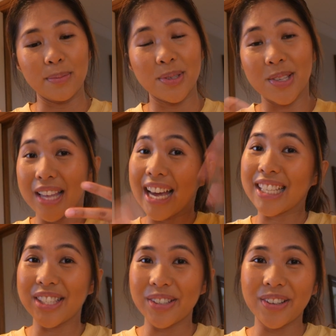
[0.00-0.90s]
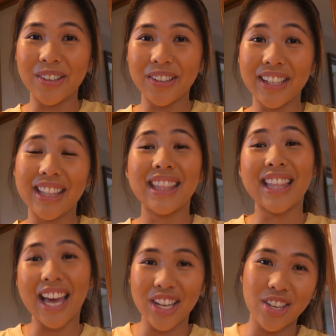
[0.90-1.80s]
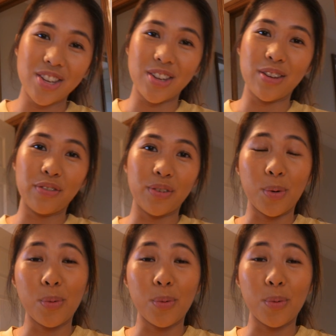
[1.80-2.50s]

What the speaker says: So that's all. Thank you for